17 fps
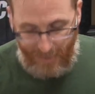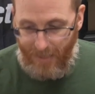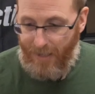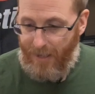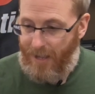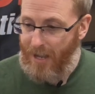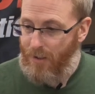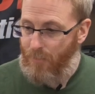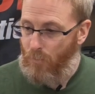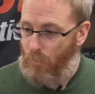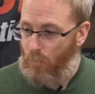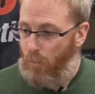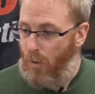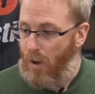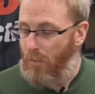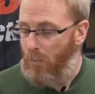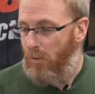and
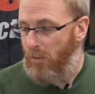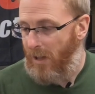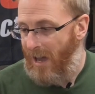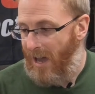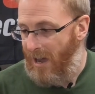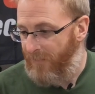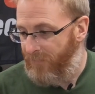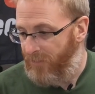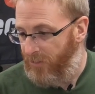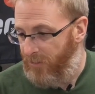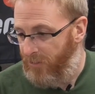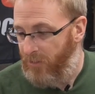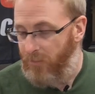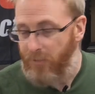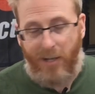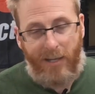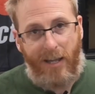what we'll have to
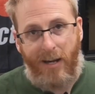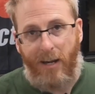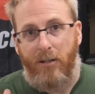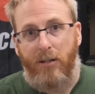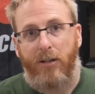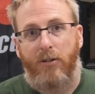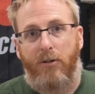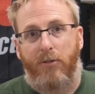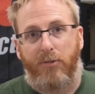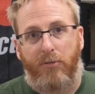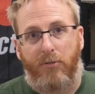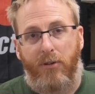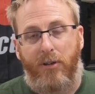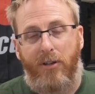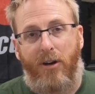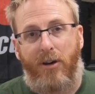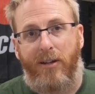do, and again, I'm going to go
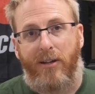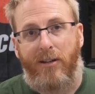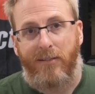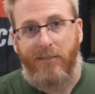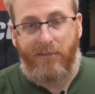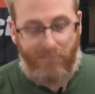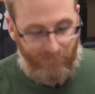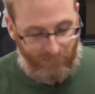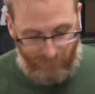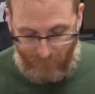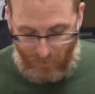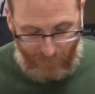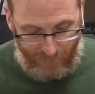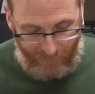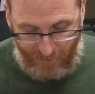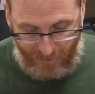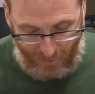through it on a
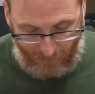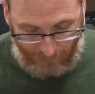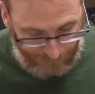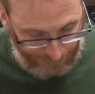on a video